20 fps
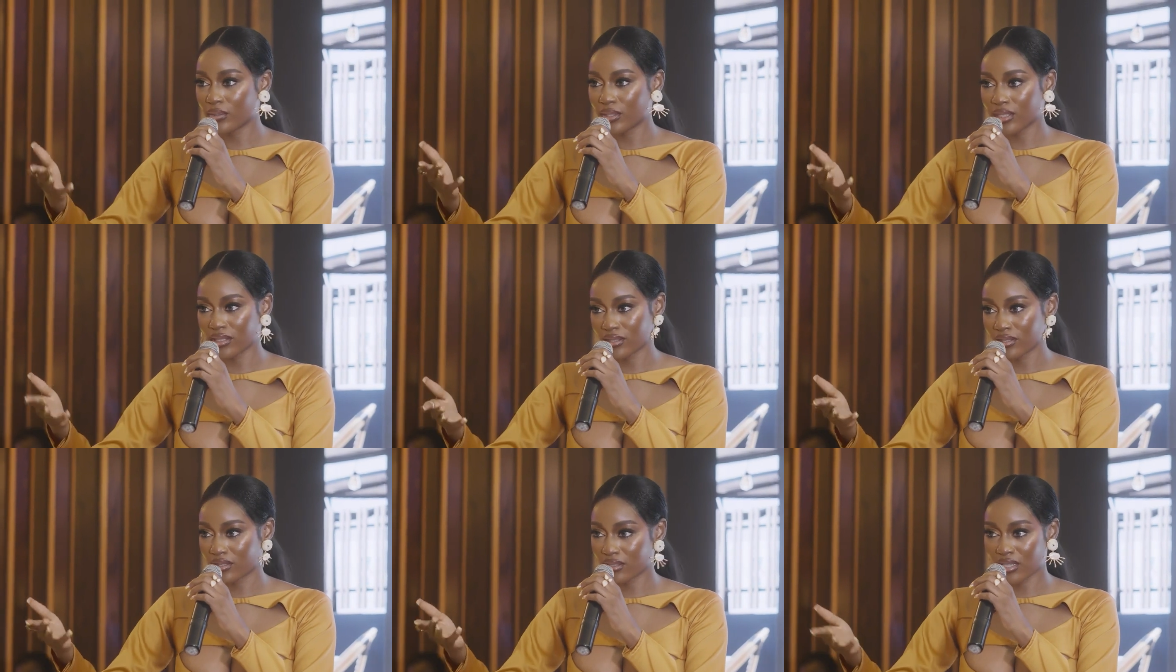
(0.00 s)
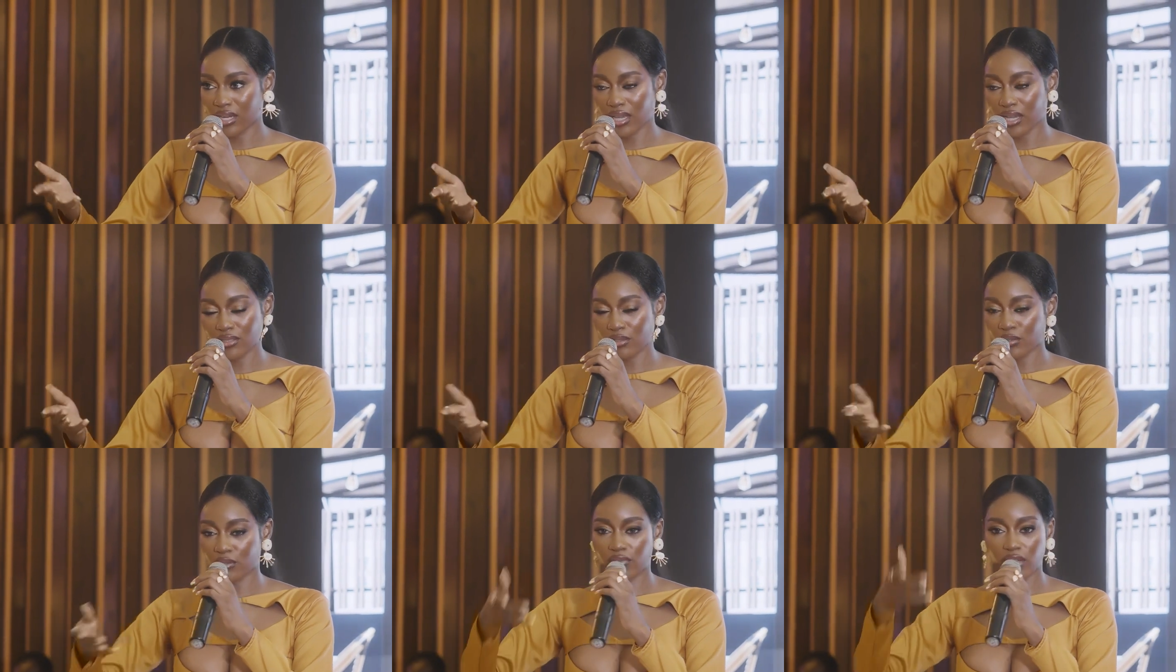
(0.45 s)
looking at the
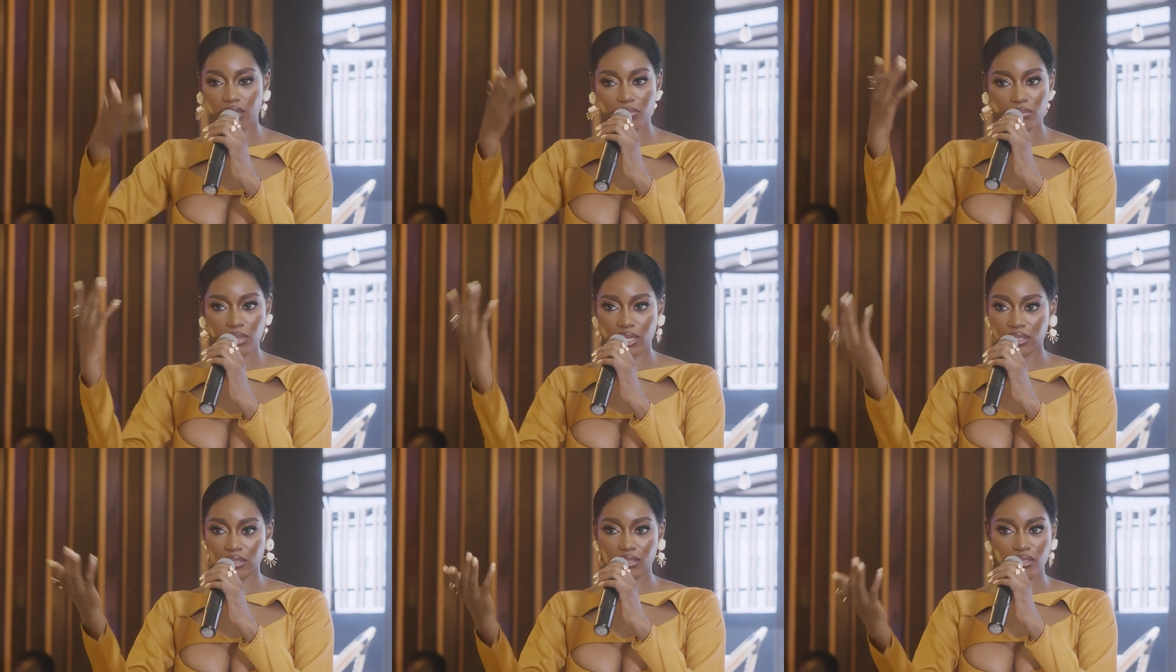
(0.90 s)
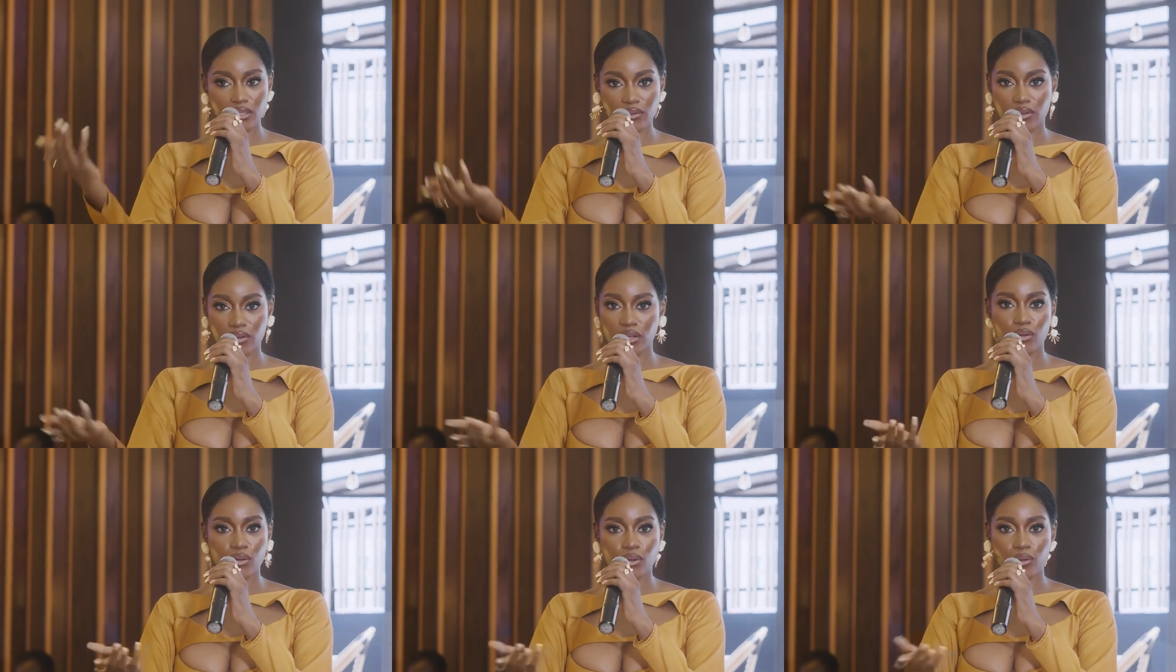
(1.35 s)
likes of Agbani
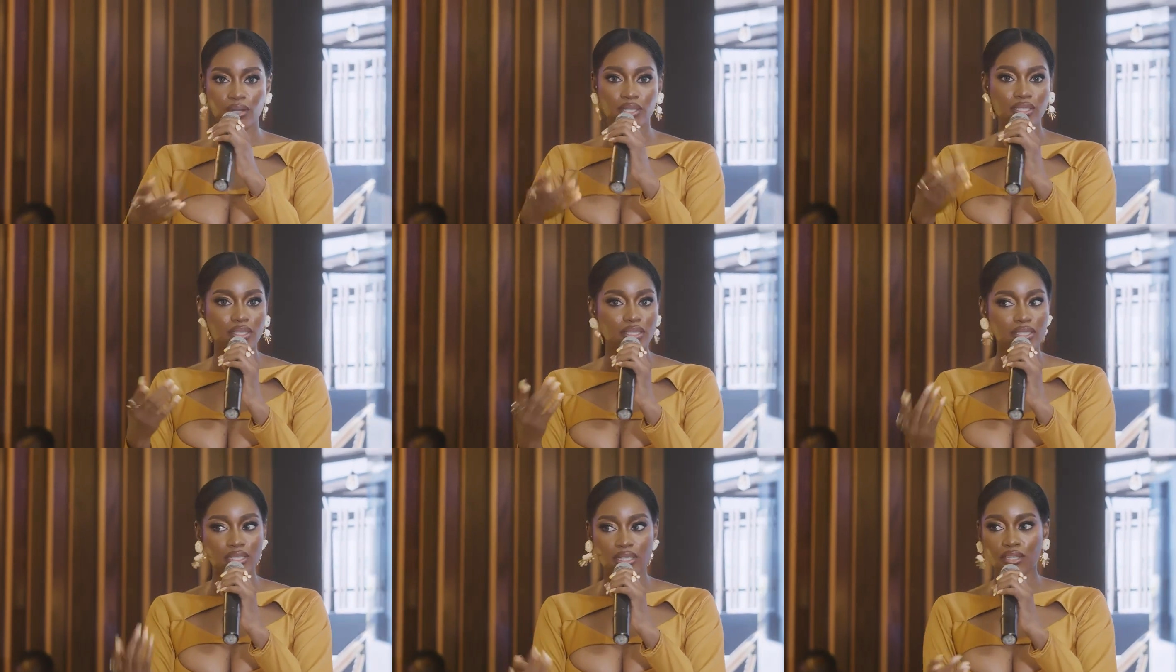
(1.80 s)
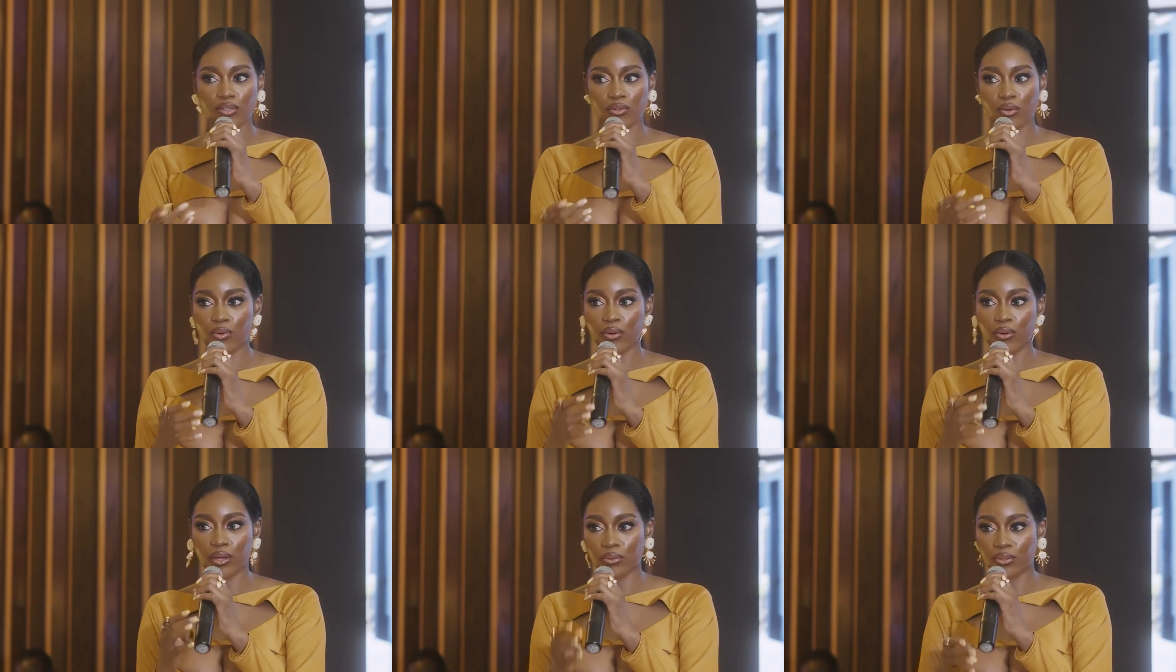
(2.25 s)
Darego and saying,
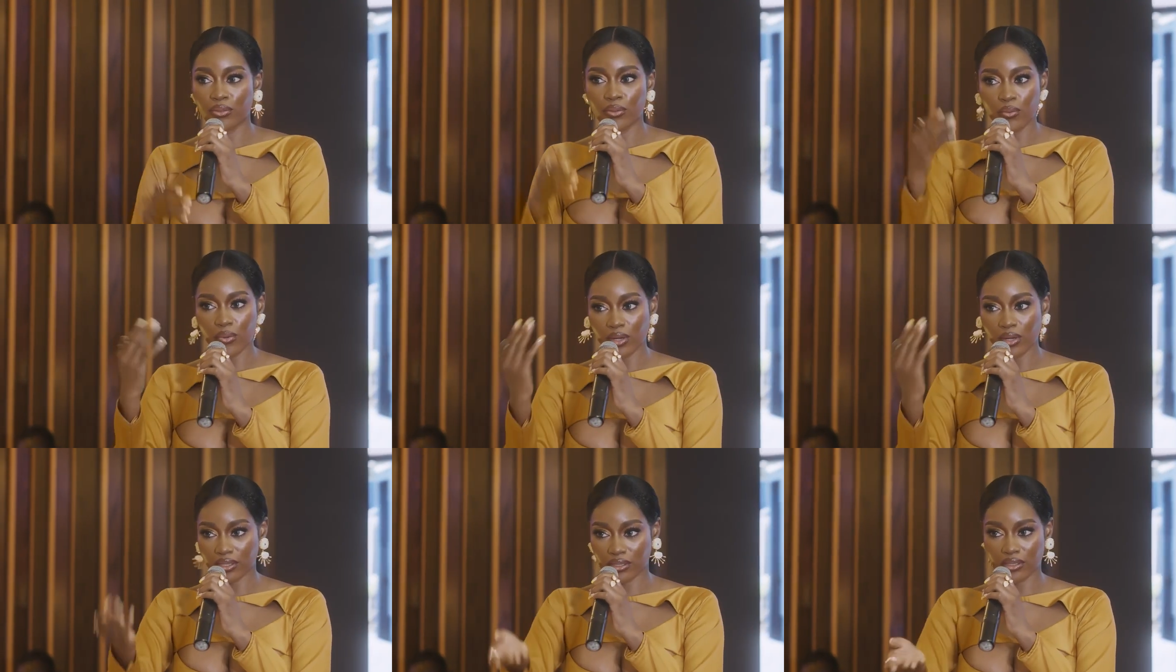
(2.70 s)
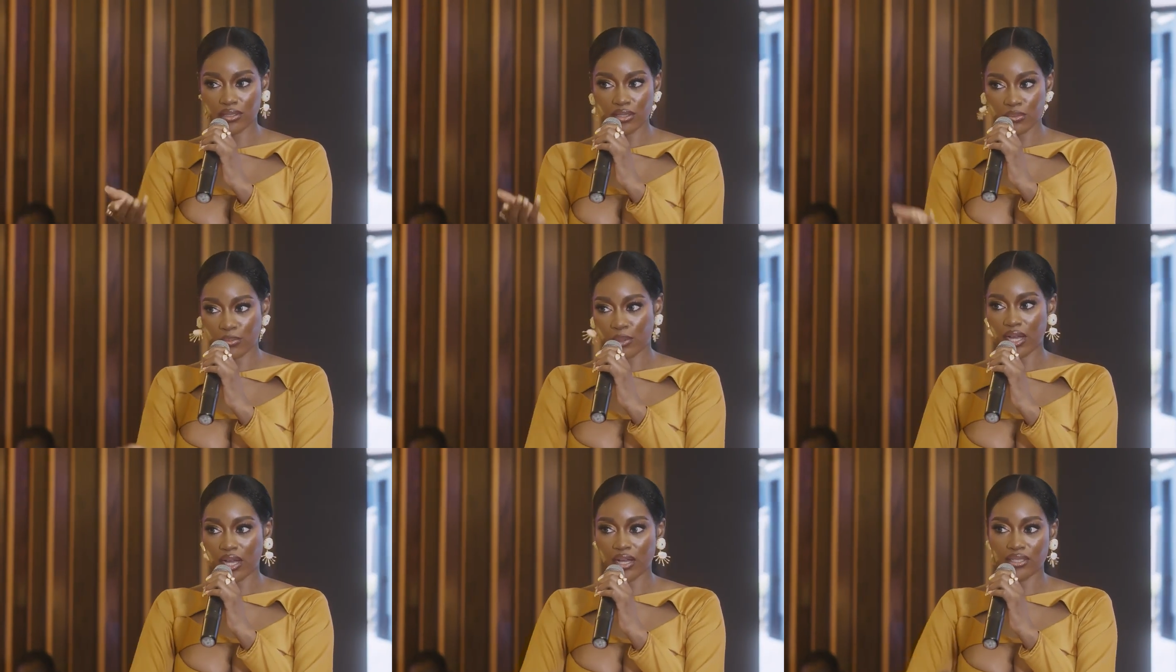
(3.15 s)
oh, I want to walk this
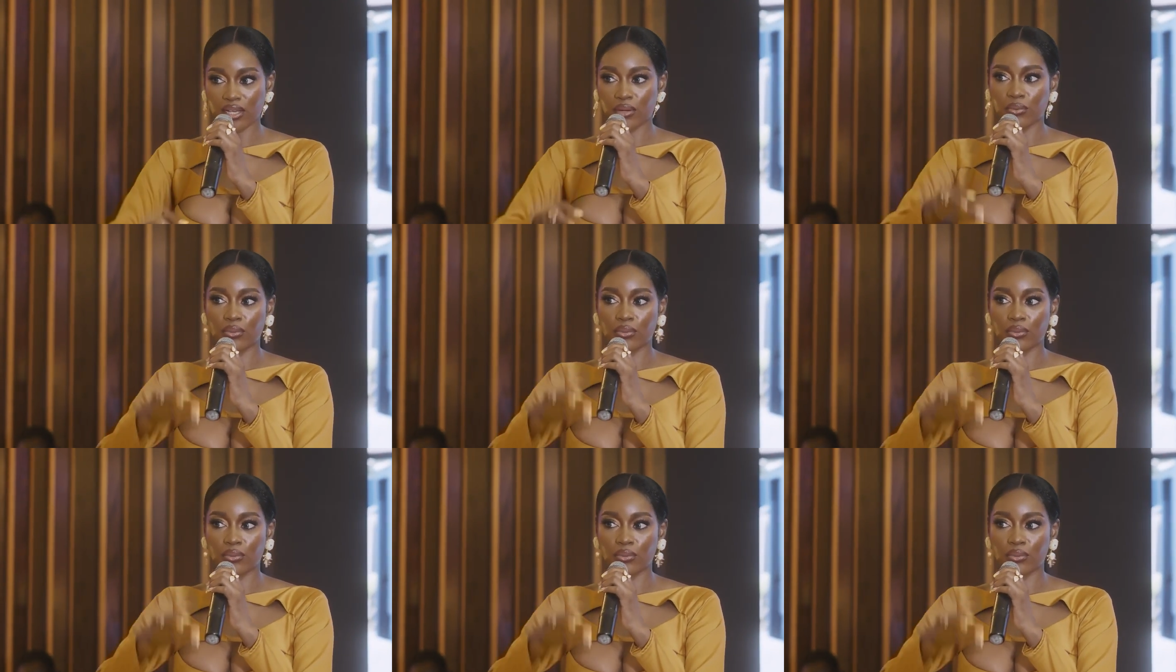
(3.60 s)
path.